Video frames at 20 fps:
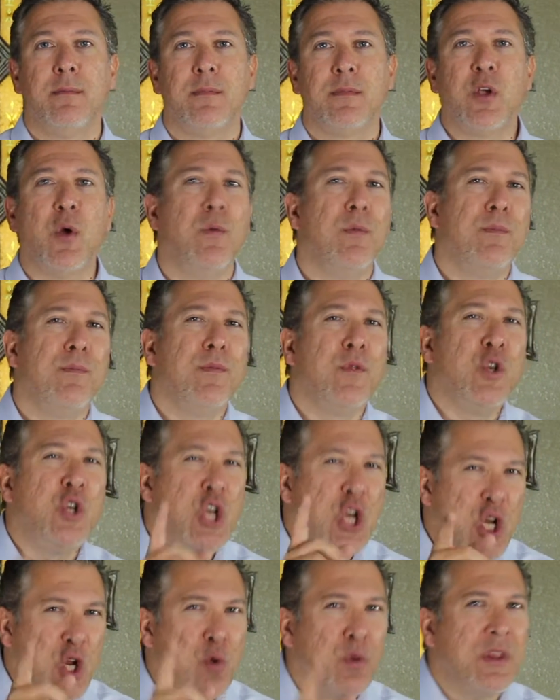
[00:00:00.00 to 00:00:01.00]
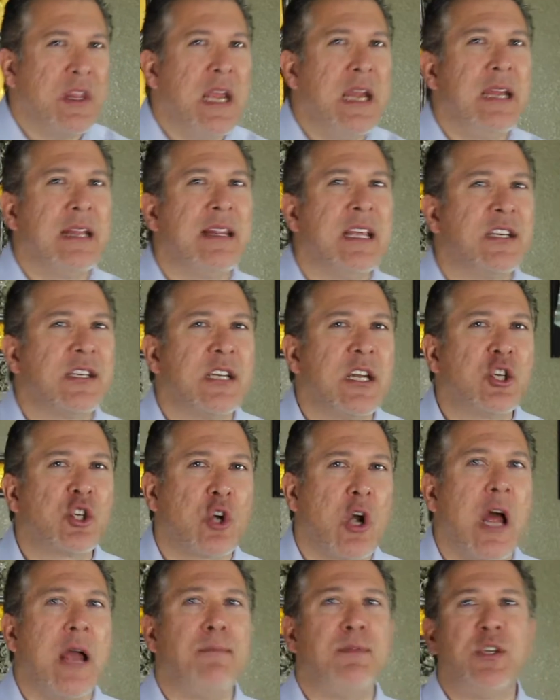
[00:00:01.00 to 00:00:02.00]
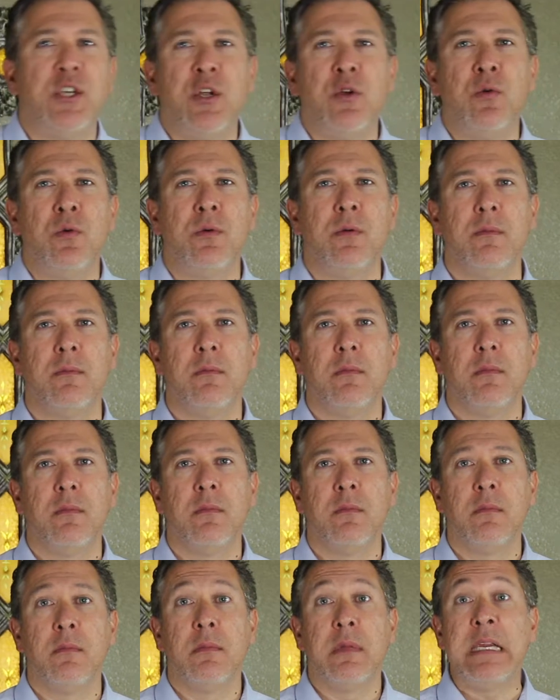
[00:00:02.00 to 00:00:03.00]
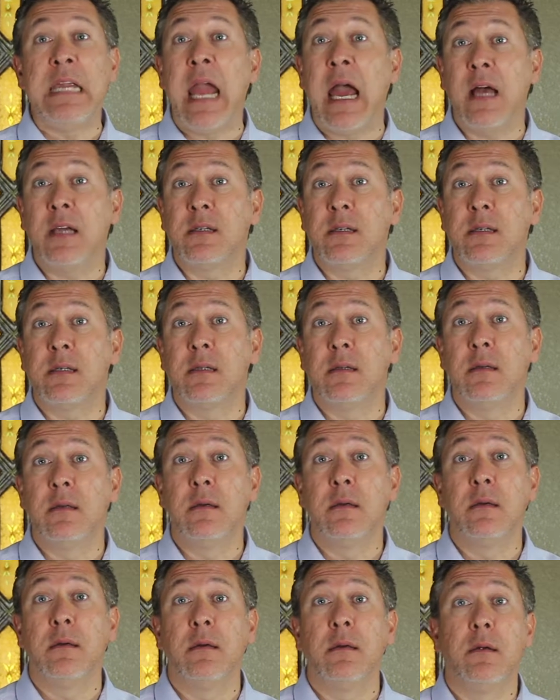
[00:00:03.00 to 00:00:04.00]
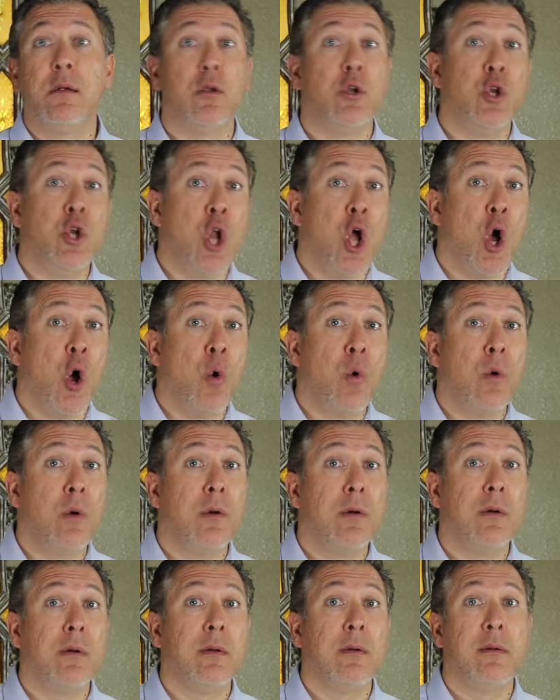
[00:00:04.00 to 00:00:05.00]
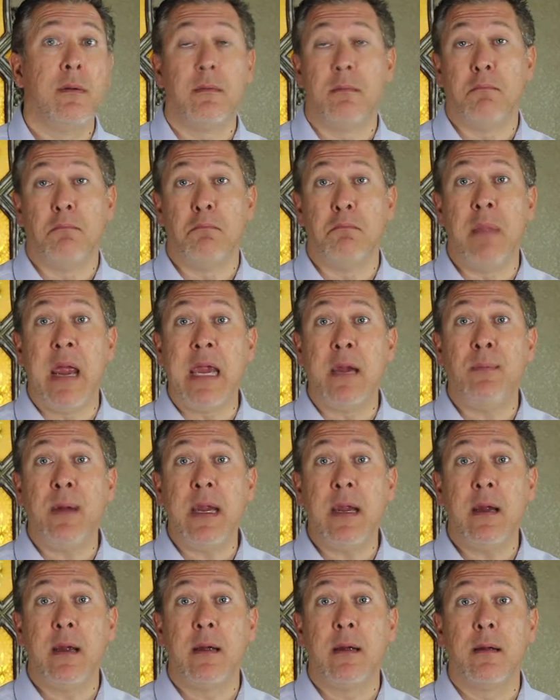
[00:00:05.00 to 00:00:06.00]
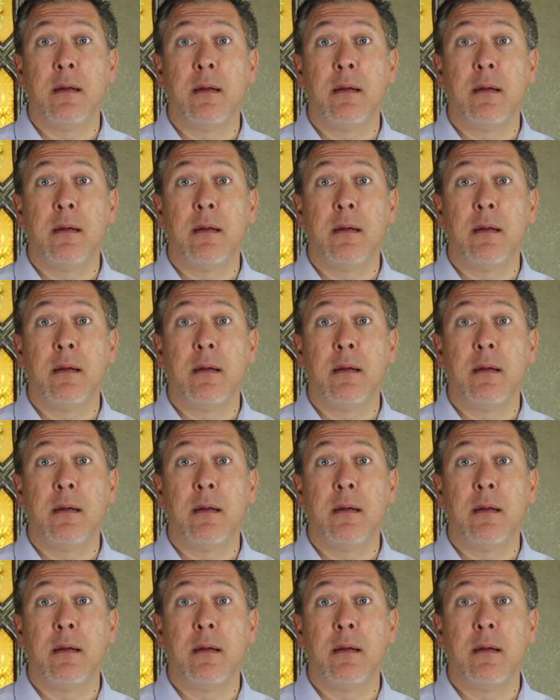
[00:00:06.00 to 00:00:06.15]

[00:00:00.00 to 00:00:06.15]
So, do you think this describes you? Yes? No? Maybe?